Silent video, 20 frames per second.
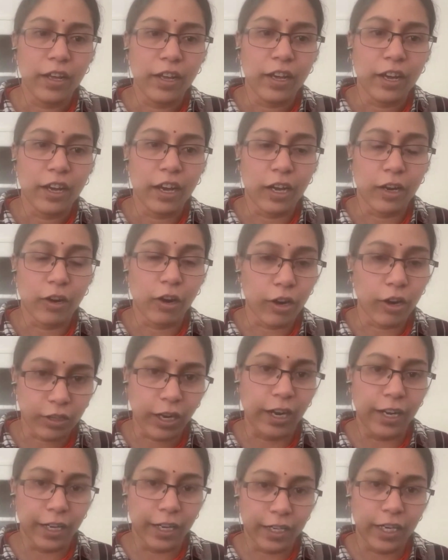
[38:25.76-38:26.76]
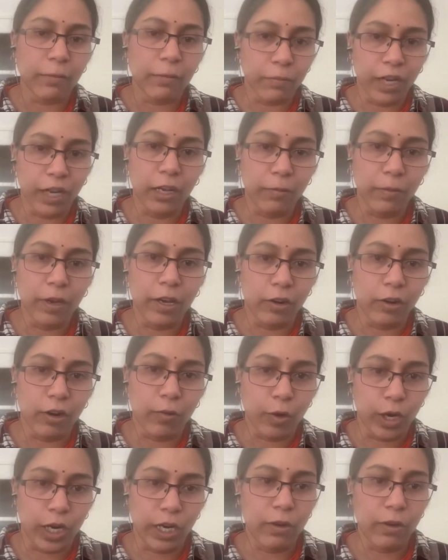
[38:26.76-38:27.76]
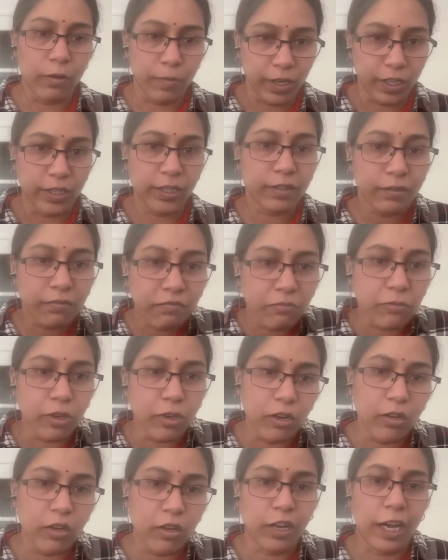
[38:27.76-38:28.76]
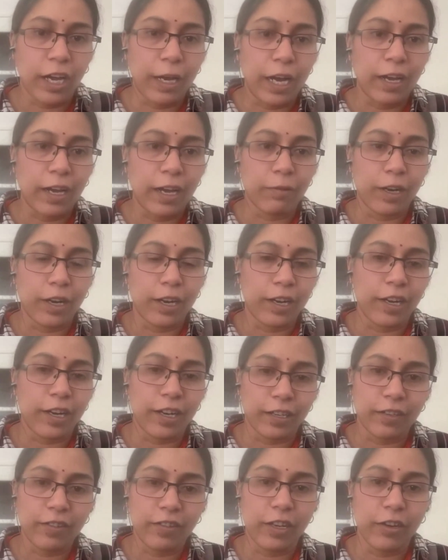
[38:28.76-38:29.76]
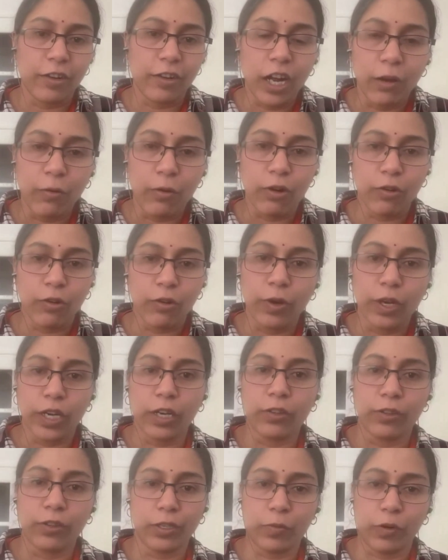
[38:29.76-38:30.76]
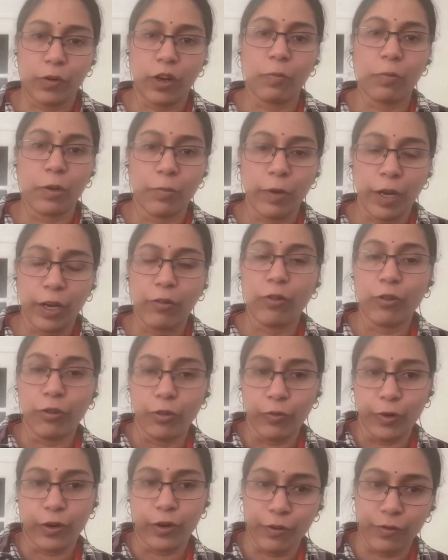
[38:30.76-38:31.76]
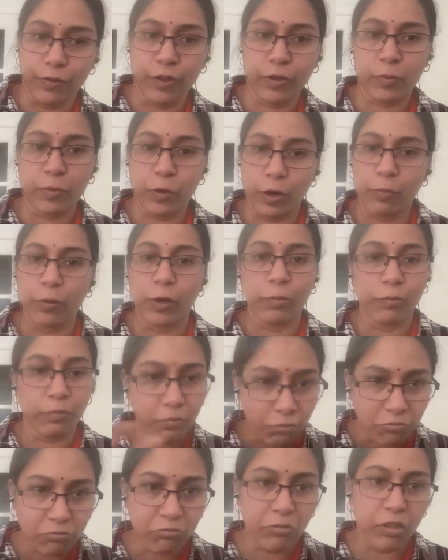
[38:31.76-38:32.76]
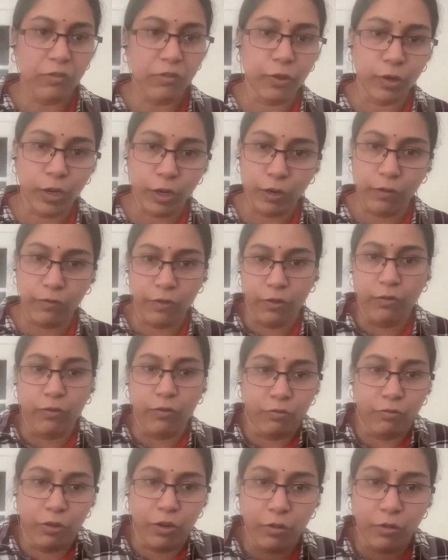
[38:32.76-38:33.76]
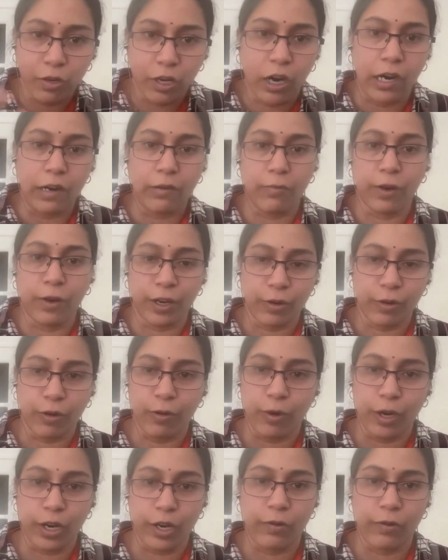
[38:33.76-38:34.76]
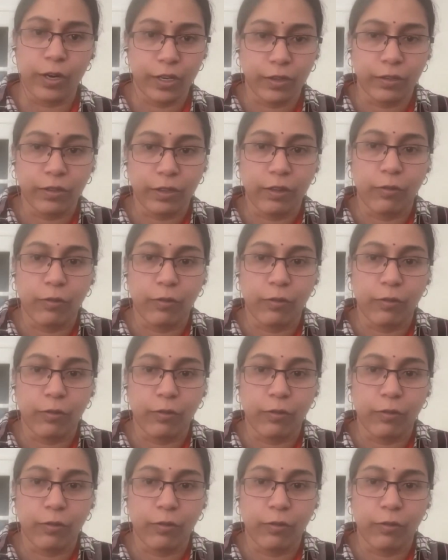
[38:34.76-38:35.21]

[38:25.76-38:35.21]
Not connecting by email or whatever, but just, I let us say, I want to work on this problem. I know you work on this problem. If you can't work or whatever, just